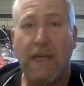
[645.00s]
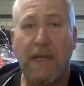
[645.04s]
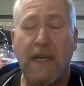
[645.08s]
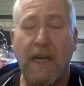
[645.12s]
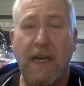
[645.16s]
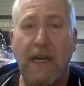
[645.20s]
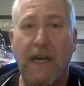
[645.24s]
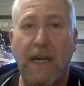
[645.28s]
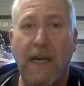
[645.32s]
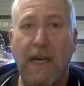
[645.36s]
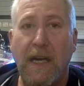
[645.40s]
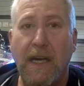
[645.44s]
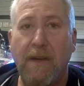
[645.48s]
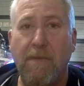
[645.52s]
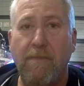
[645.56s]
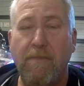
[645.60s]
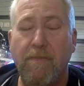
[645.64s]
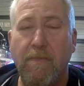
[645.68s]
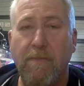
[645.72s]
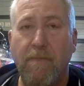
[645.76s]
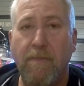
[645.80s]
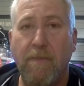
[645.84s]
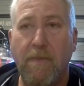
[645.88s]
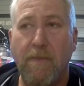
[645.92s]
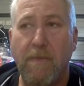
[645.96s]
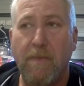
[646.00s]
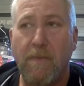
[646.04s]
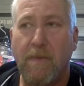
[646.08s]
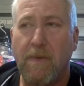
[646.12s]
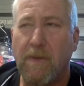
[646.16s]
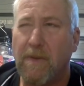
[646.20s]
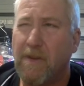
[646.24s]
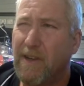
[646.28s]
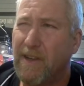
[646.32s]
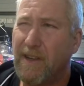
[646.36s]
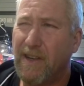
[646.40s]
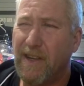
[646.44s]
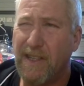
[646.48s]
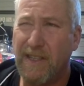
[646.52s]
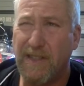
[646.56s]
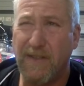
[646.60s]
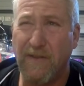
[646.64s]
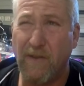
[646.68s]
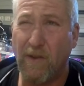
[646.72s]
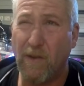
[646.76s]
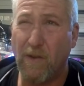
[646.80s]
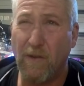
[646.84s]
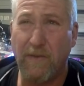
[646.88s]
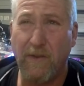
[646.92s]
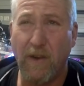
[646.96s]
At least
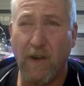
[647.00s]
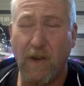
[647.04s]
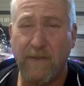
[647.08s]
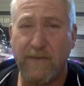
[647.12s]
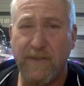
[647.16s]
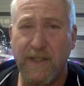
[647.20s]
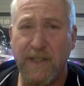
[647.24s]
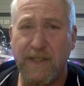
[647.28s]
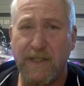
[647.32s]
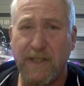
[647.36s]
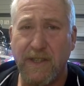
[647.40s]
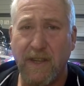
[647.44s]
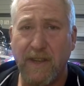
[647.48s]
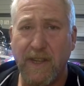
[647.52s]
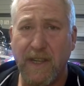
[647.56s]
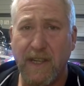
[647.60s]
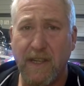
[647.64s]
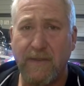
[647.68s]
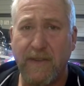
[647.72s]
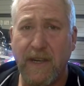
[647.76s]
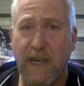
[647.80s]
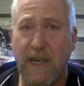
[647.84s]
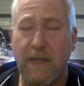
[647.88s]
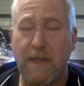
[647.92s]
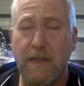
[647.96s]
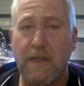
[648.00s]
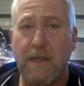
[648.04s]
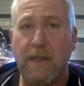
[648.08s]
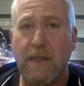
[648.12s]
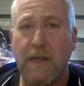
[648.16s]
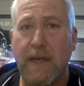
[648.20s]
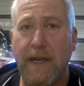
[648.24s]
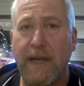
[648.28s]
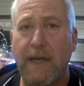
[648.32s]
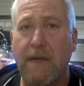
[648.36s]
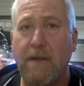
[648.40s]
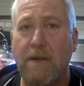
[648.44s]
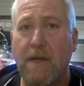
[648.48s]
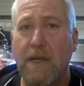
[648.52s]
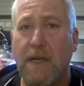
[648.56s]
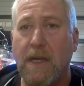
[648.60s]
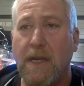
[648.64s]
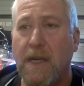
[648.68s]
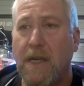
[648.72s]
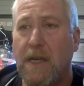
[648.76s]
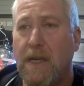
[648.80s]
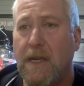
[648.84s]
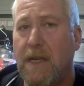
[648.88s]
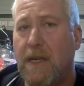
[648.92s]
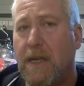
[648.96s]
four or five utes I think I've owned now.
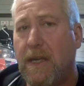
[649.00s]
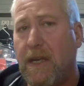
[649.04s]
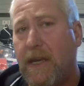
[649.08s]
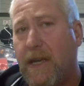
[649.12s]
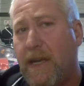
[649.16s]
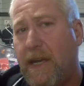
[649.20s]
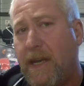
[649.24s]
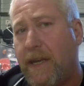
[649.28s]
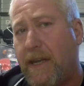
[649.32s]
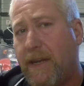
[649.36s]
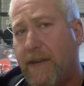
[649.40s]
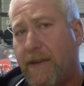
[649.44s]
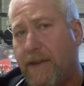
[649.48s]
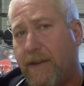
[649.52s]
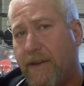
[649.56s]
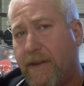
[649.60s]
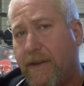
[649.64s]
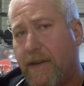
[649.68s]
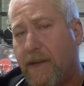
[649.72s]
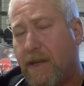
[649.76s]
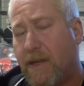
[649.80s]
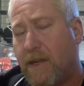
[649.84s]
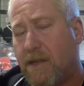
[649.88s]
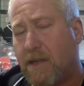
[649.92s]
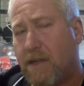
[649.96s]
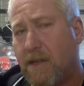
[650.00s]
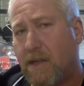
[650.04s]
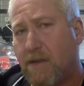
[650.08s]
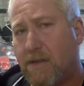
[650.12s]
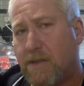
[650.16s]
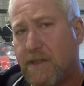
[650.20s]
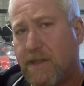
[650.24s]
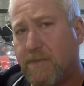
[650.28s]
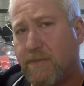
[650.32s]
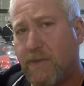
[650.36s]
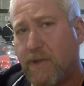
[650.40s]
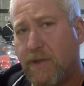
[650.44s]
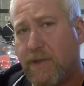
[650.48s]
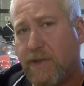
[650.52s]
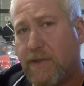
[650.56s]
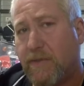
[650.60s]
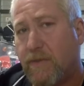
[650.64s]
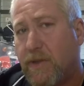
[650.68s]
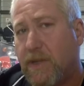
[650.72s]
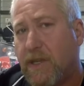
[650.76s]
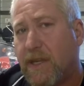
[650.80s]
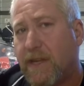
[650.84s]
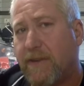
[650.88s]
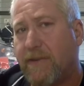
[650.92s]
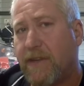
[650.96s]
And Aussie boys,
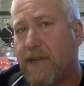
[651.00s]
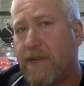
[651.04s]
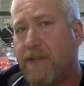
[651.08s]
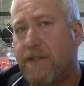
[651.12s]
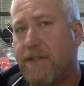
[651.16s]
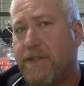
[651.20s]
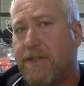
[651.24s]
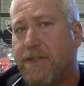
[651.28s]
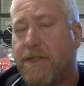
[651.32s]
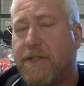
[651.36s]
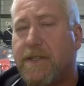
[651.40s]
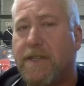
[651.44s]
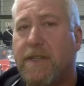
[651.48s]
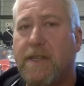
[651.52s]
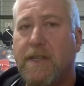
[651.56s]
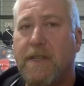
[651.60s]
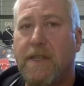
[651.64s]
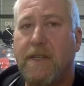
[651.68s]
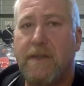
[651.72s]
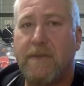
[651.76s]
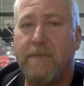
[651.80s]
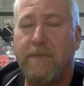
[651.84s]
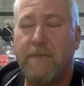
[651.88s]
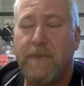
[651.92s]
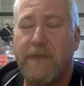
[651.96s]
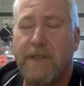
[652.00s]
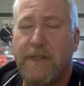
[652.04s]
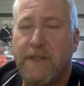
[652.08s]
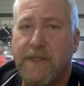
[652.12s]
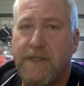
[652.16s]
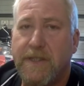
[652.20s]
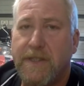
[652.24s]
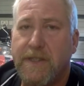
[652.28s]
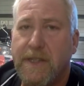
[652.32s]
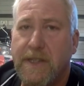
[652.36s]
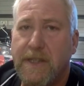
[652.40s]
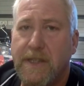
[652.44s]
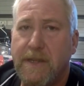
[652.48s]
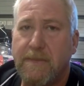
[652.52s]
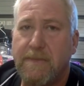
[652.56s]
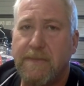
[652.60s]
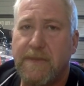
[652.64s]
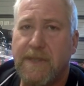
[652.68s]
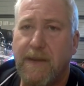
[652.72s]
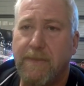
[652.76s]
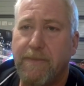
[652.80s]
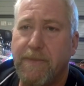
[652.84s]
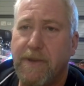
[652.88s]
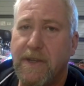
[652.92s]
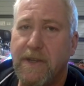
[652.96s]
we love our utes. It's
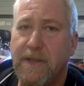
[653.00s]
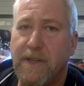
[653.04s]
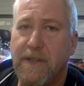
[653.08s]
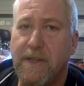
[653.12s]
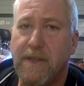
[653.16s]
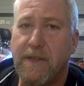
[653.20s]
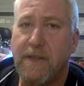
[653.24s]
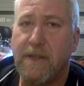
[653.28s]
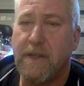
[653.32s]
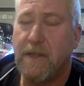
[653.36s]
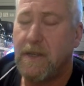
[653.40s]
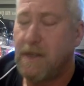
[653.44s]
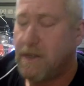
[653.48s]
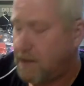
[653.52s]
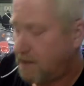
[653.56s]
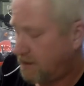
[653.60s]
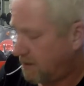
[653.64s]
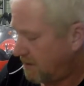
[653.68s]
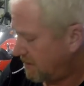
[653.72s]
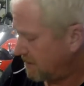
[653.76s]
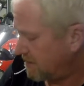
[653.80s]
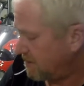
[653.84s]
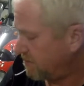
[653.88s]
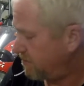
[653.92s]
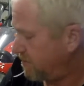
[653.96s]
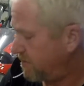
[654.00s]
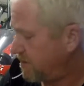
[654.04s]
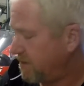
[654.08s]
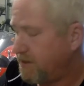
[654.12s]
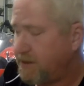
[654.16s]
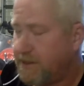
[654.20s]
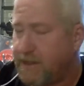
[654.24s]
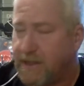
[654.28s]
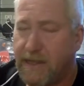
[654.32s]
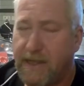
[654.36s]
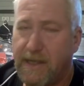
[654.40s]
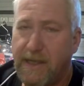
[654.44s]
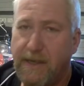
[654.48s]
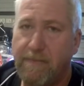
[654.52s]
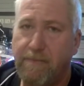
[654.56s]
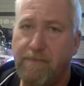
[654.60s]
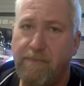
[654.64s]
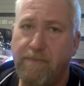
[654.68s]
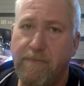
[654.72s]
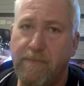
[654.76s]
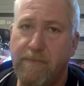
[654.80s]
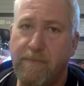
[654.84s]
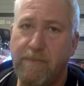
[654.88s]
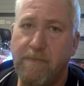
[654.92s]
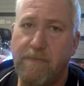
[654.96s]
something that has
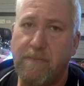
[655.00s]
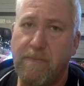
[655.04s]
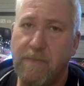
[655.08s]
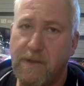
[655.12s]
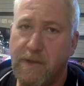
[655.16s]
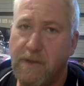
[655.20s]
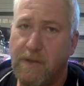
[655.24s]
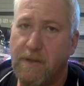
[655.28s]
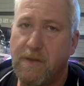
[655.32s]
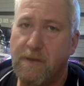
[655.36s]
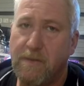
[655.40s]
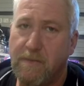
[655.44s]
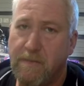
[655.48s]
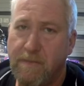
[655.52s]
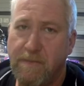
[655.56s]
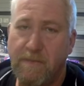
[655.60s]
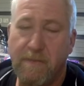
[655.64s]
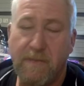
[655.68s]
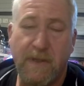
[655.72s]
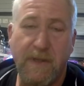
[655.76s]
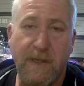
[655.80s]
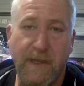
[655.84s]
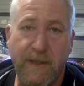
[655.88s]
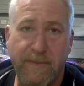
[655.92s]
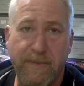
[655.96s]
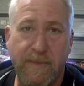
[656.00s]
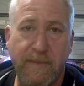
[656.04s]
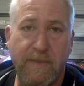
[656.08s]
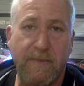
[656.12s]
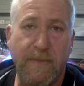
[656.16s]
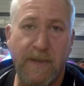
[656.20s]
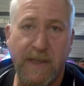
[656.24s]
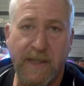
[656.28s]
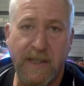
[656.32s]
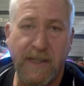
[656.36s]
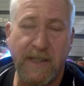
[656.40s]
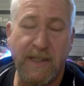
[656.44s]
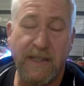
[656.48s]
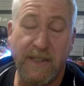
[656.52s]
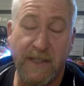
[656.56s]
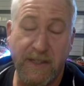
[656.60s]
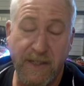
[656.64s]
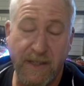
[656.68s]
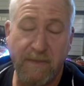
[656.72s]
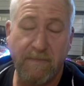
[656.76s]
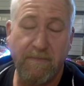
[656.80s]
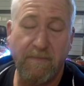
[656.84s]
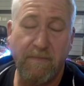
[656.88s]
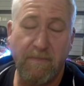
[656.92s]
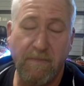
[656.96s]
been sort of deep, it's
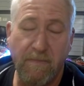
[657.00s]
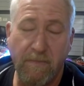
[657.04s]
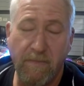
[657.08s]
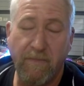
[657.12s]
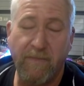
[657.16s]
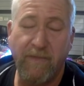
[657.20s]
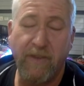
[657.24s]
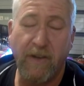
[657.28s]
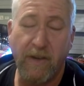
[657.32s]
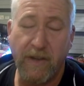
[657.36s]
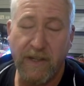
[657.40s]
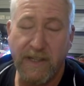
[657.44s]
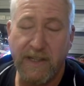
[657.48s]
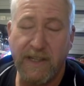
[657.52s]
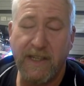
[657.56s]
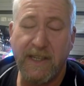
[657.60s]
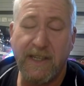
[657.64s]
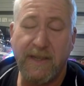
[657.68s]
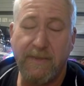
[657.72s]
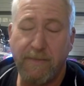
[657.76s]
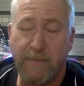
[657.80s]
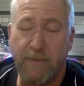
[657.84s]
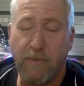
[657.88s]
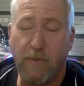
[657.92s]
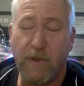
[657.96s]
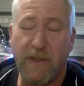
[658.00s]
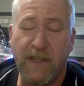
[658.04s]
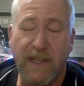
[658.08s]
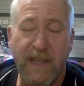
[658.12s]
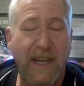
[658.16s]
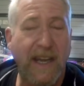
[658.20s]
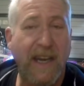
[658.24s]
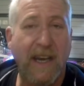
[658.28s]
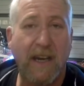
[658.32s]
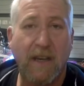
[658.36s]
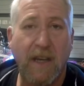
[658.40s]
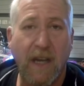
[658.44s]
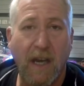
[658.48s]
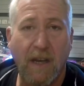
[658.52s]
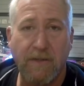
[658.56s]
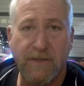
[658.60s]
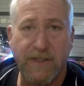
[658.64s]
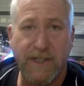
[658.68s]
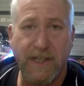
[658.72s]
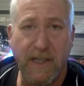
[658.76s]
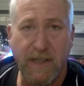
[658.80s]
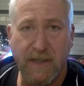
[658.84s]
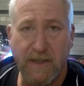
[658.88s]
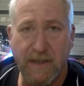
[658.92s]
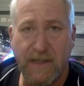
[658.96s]
very deep within our
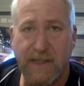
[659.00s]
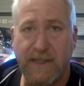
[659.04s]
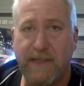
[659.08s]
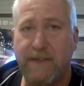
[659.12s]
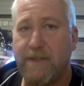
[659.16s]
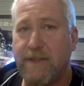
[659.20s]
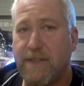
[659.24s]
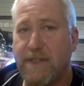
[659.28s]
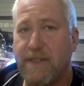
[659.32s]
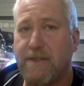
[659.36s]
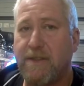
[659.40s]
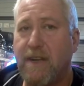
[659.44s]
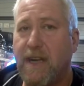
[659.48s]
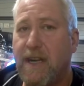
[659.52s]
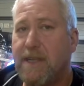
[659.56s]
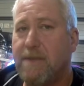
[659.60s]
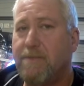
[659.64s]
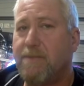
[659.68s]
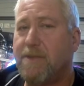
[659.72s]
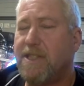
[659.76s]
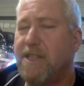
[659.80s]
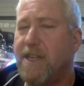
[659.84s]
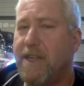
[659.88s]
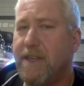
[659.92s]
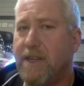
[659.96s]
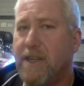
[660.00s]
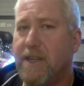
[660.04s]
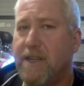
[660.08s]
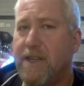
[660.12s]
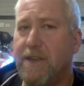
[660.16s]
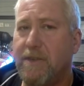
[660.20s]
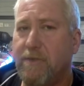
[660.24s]
culture here in Australia, particularly